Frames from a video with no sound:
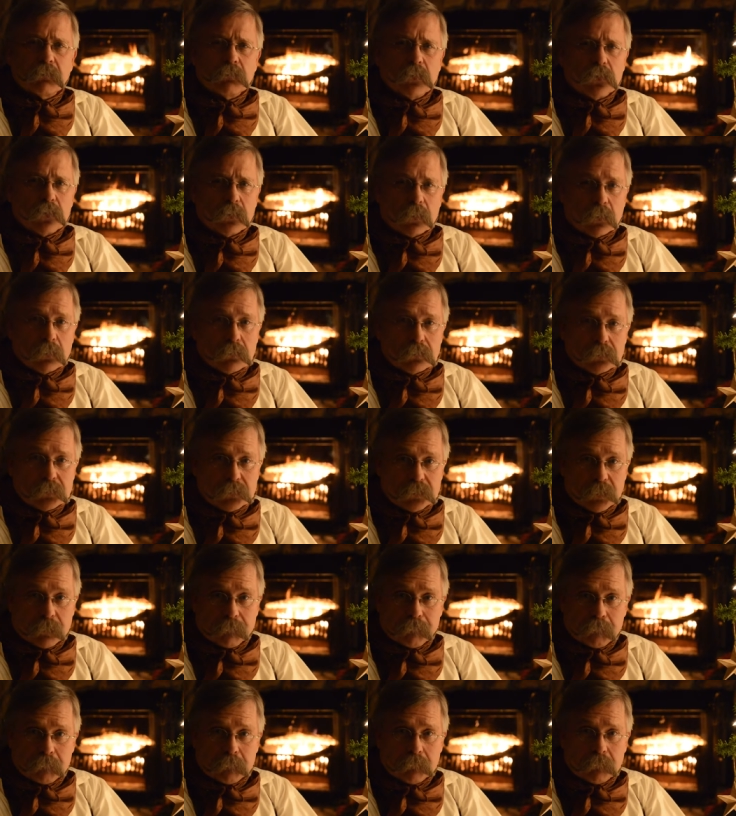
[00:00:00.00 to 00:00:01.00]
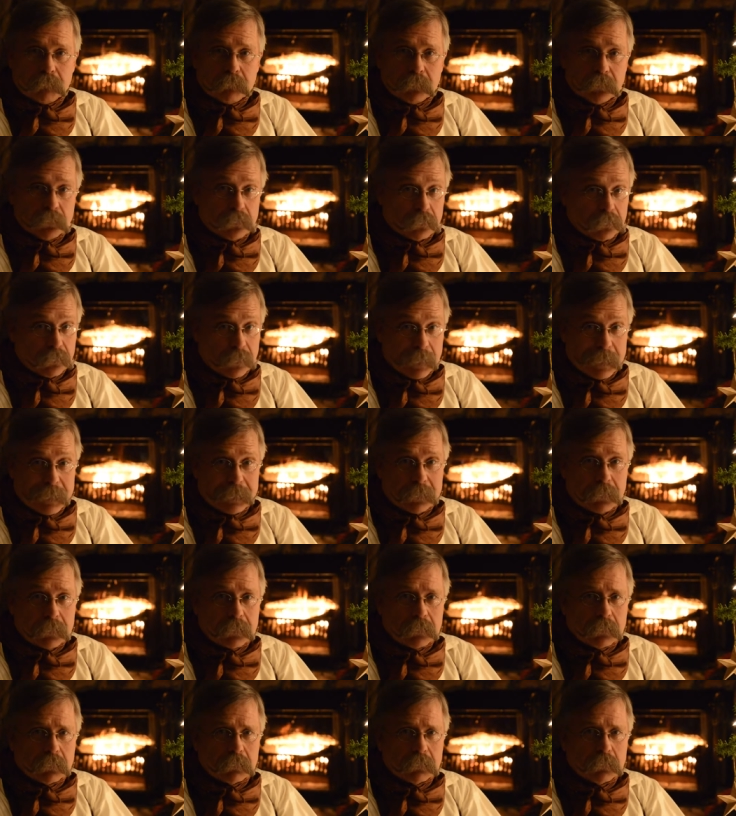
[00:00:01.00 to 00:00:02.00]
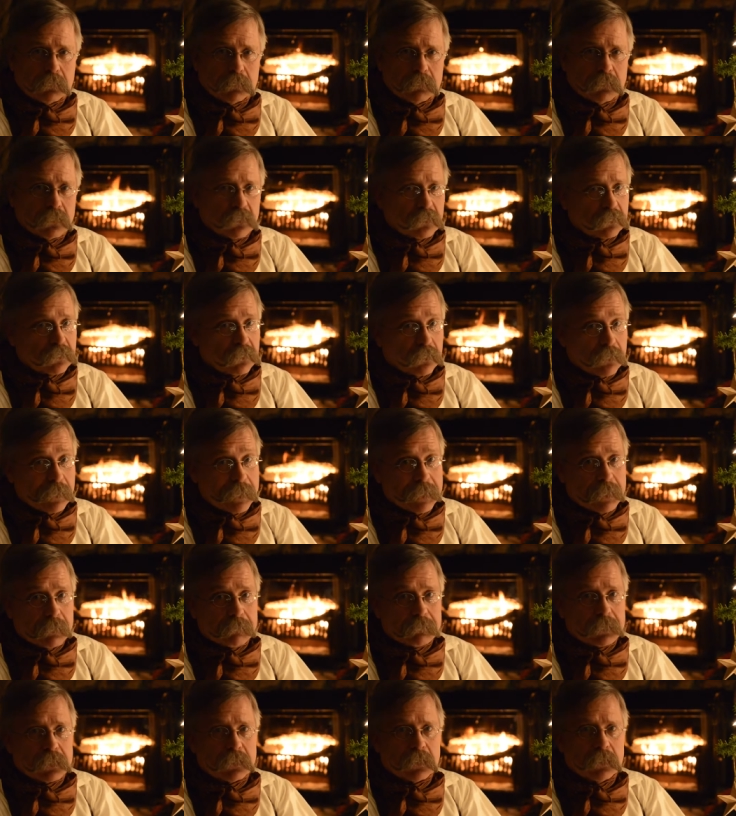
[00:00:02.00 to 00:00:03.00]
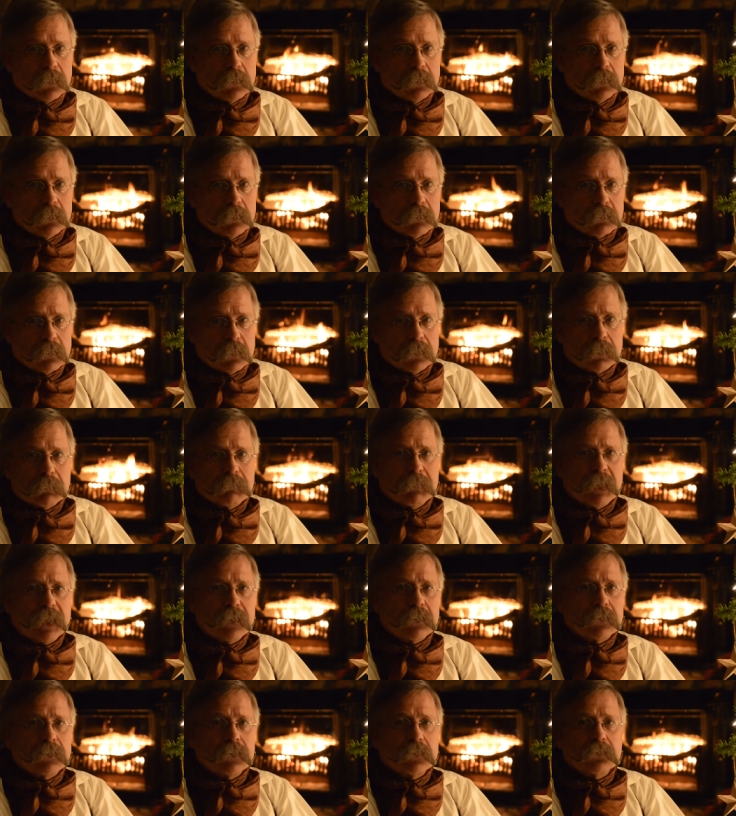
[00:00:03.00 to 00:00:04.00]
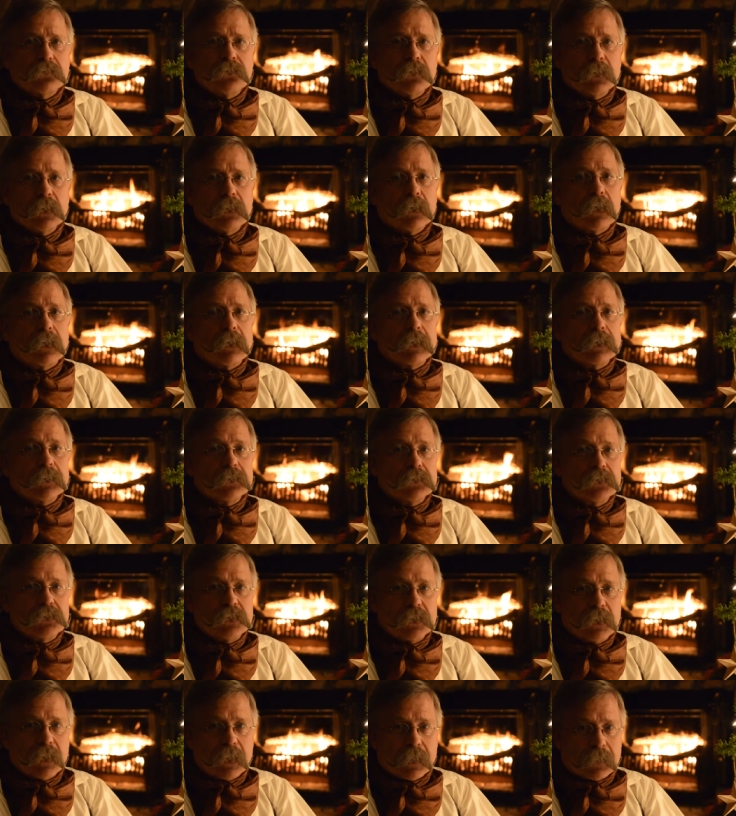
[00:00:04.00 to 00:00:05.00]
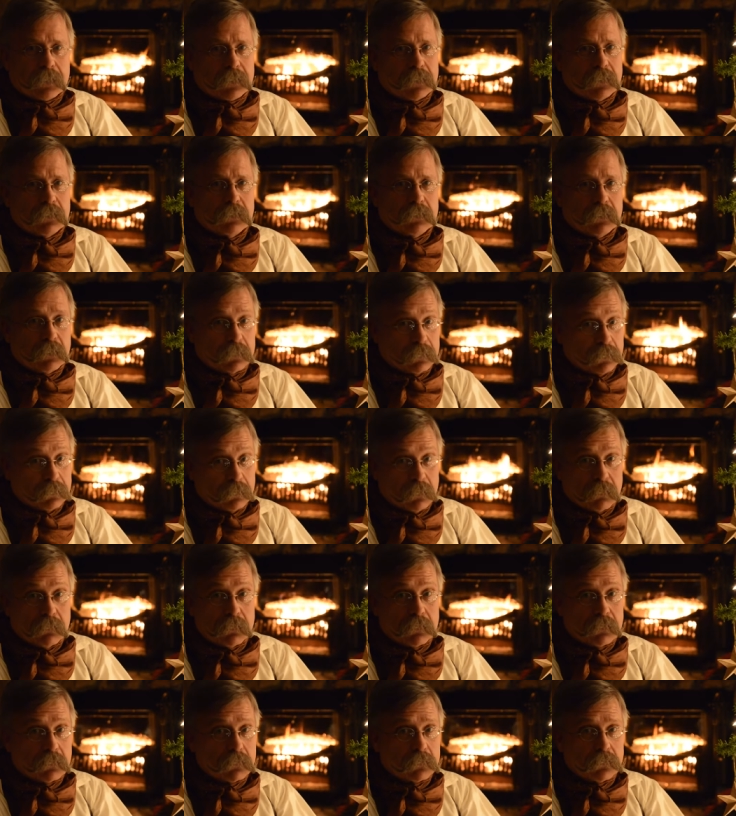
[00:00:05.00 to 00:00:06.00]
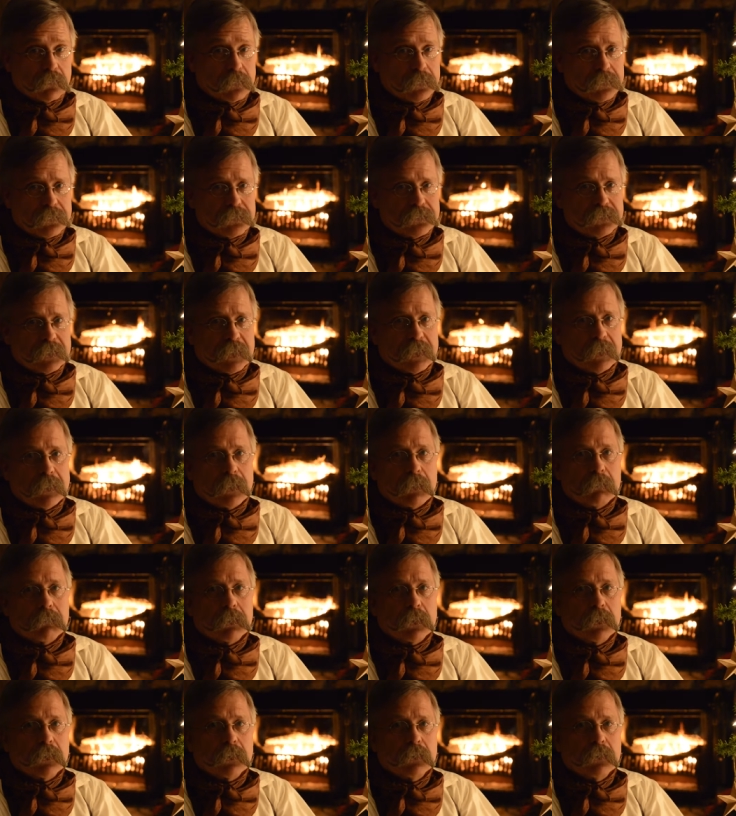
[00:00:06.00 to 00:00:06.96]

more lonesome, nor ragged, nor cramped than a backcountry line shack on a long winter's camp.